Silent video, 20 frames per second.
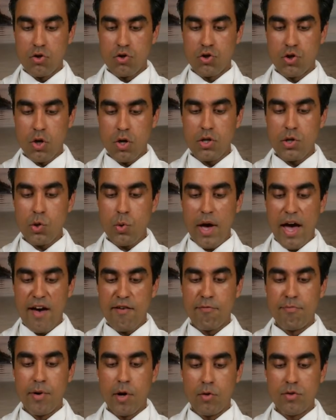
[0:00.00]
Should you
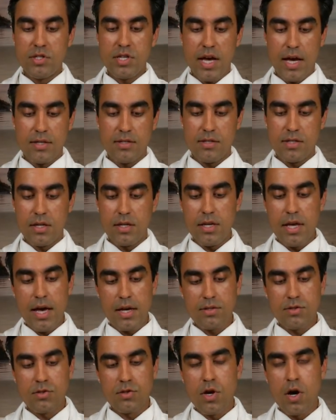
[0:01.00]
have both tested?
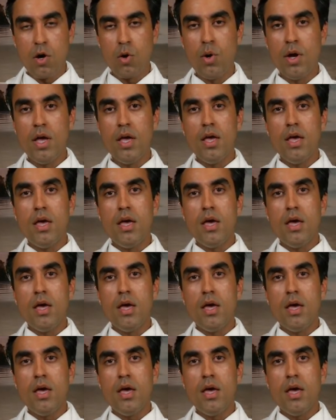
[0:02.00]
Yes. So